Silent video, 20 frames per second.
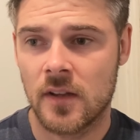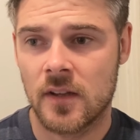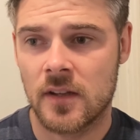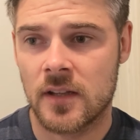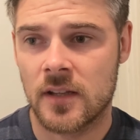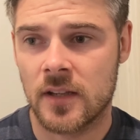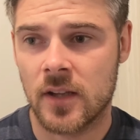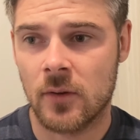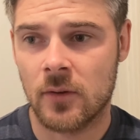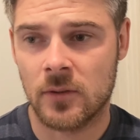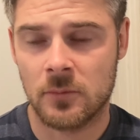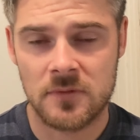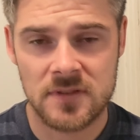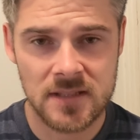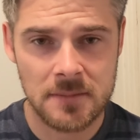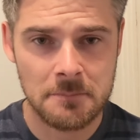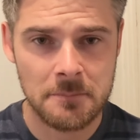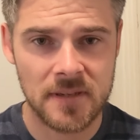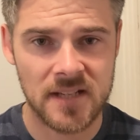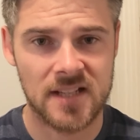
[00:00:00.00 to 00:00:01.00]
You know, and it was
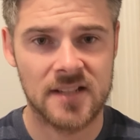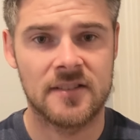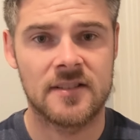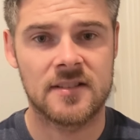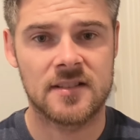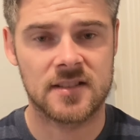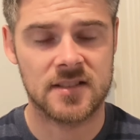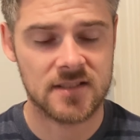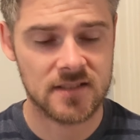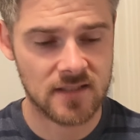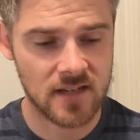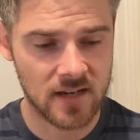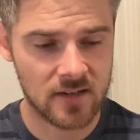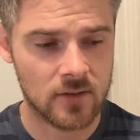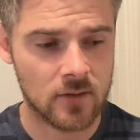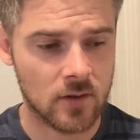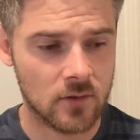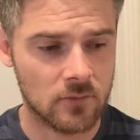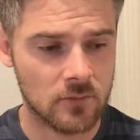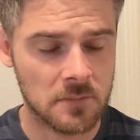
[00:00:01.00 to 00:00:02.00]
in periods. I
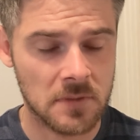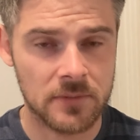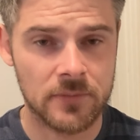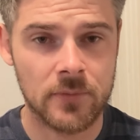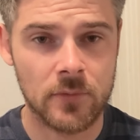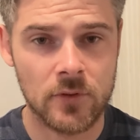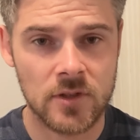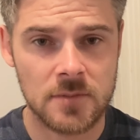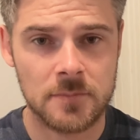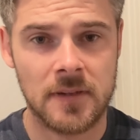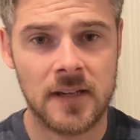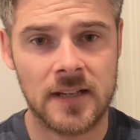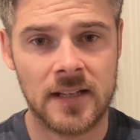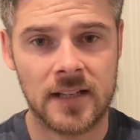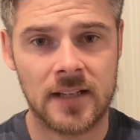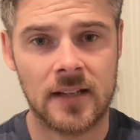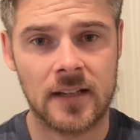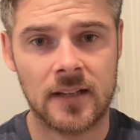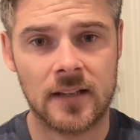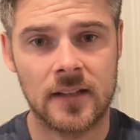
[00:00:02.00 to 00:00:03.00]
started off with my first panic
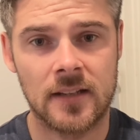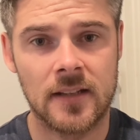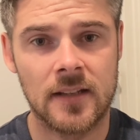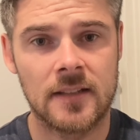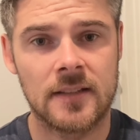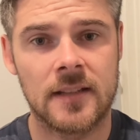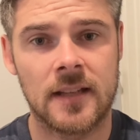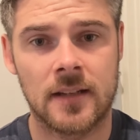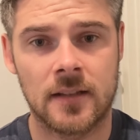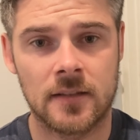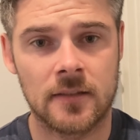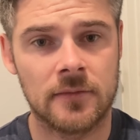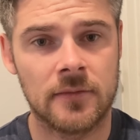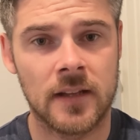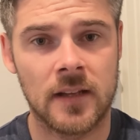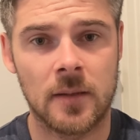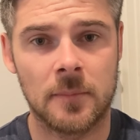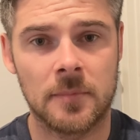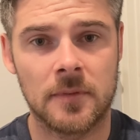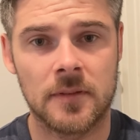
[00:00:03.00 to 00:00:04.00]
attack, then I
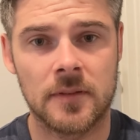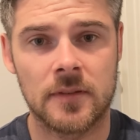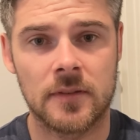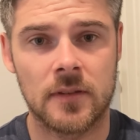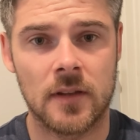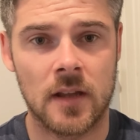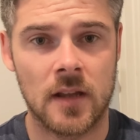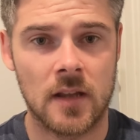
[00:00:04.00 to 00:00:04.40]
developed